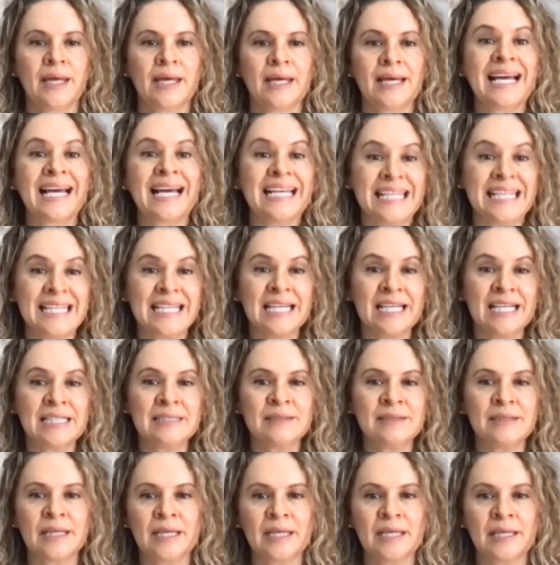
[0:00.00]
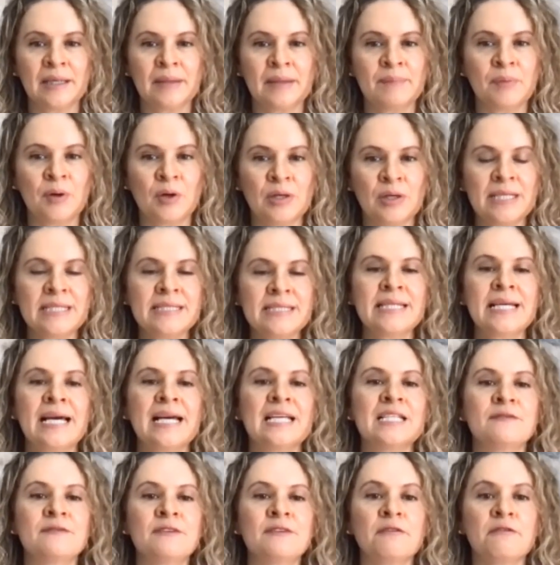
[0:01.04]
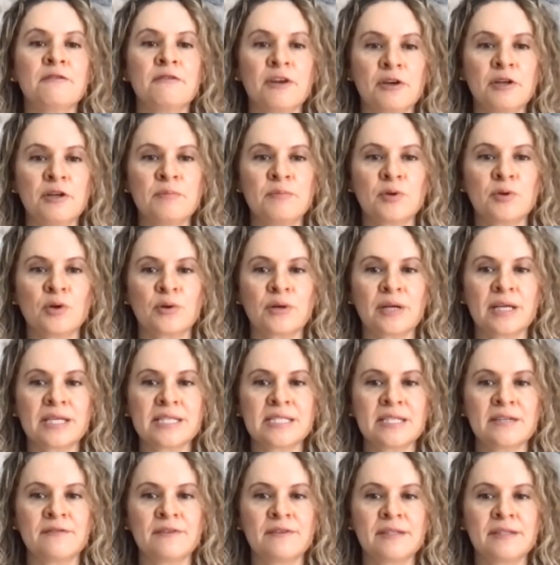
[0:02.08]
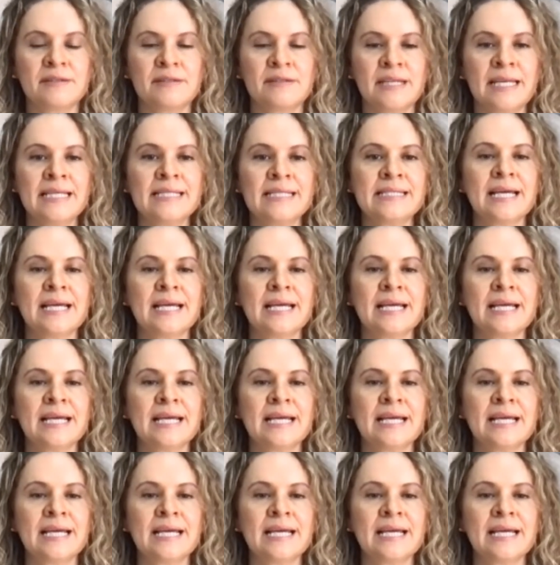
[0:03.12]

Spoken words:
Canadian policy has been very progressive in this,